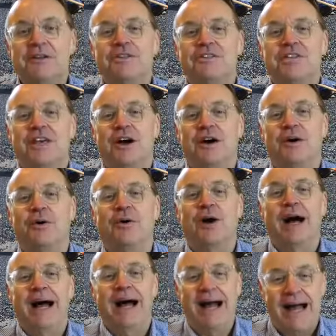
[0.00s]

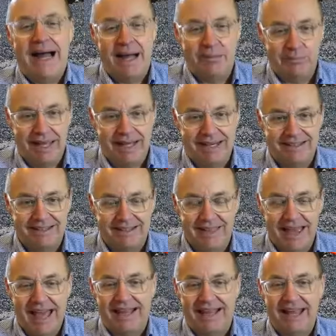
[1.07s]
So I'm headed to
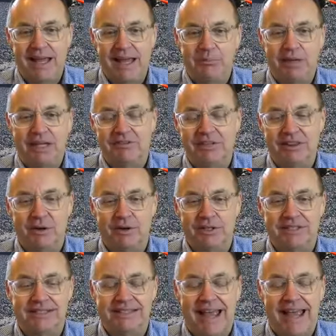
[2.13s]
that game, even though
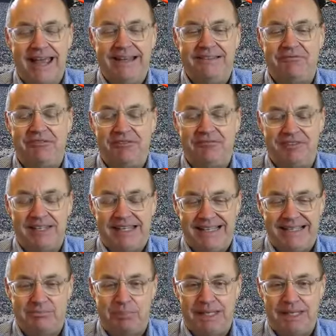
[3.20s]
it's an
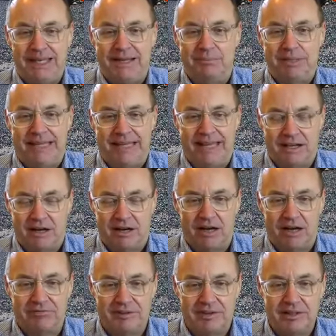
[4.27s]
8:15 p.m.
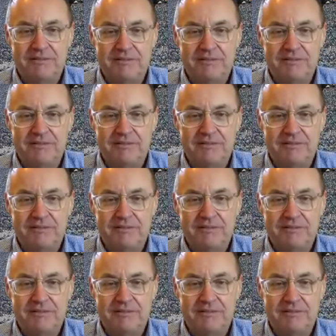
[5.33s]
kickoff.